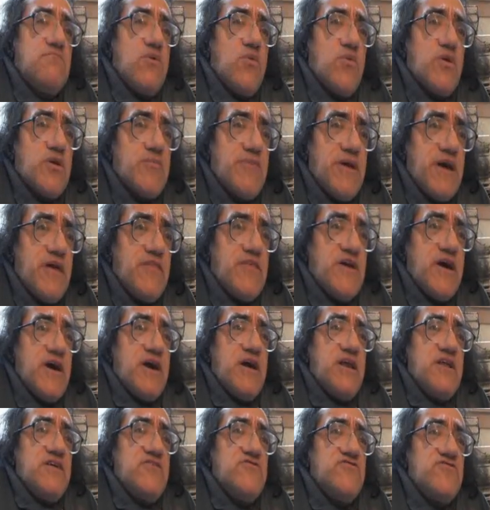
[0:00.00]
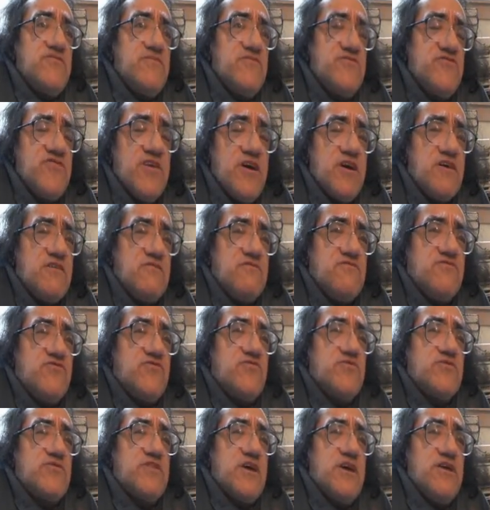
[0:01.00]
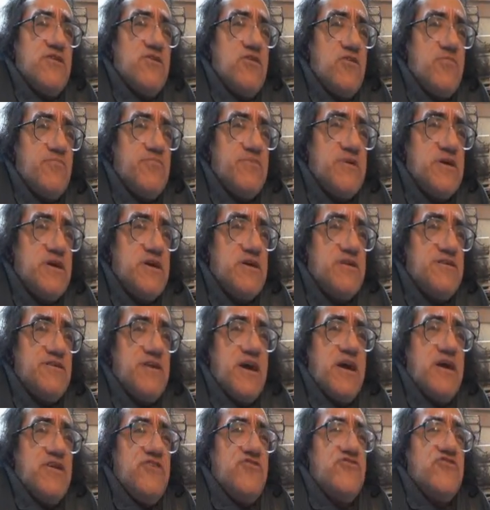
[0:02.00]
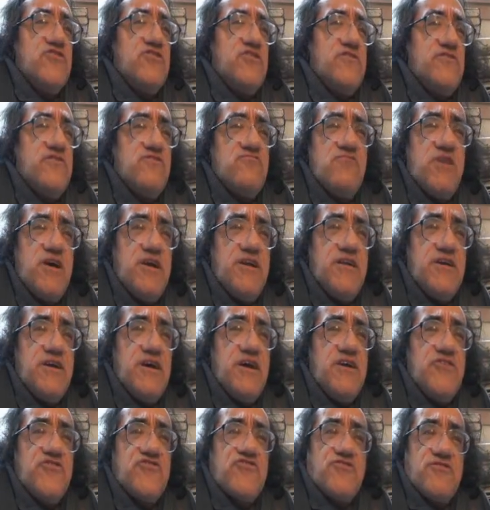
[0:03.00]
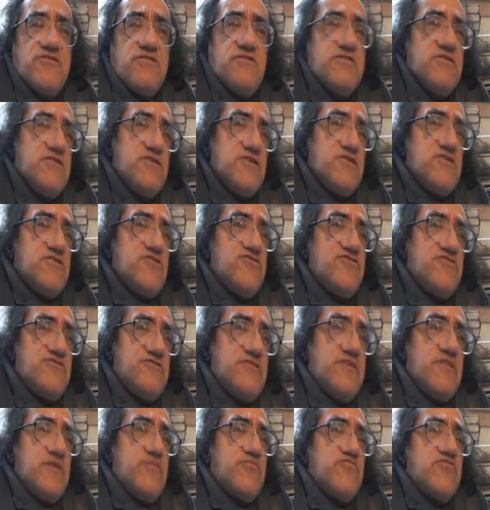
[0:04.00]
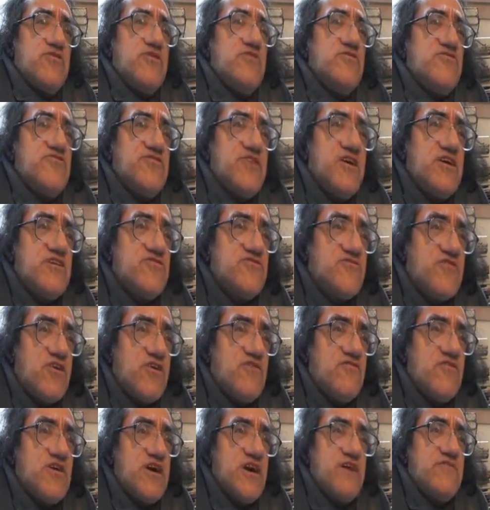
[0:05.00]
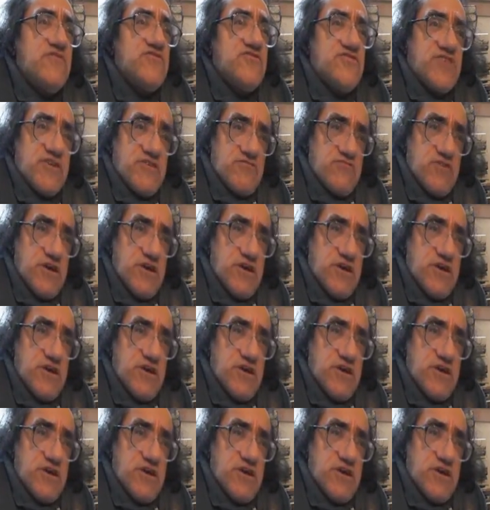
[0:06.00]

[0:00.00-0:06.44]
But what about the aliens themselves? Would they not be in danger of irradiation during the process of harvesting